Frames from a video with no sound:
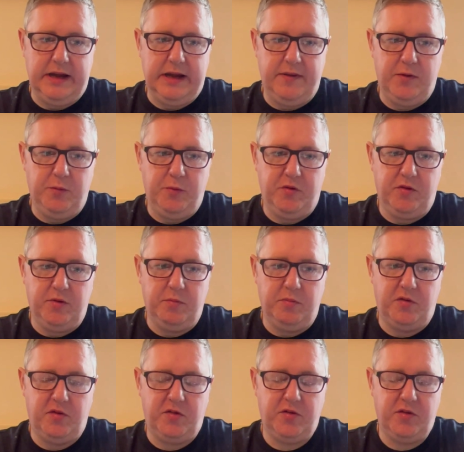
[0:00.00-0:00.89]
There was some
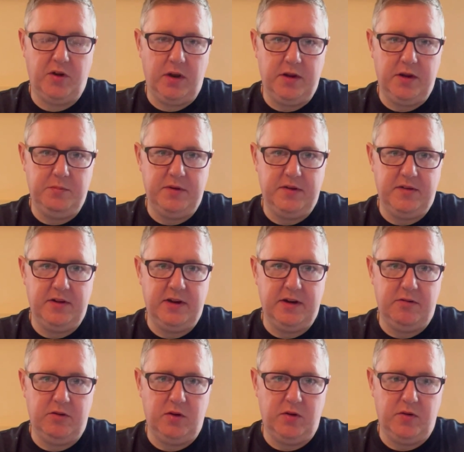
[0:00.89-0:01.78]
solid
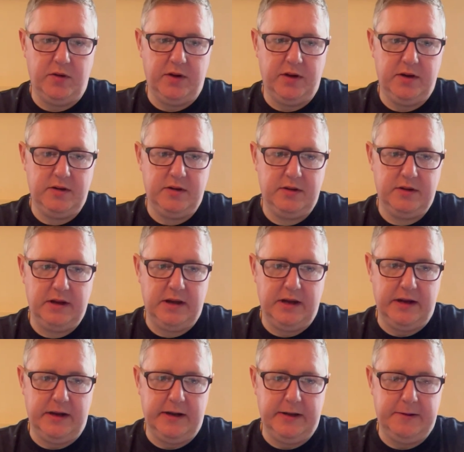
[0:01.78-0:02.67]
material that
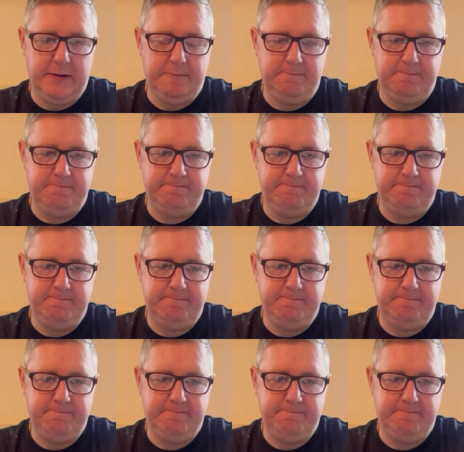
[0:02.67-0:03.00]
that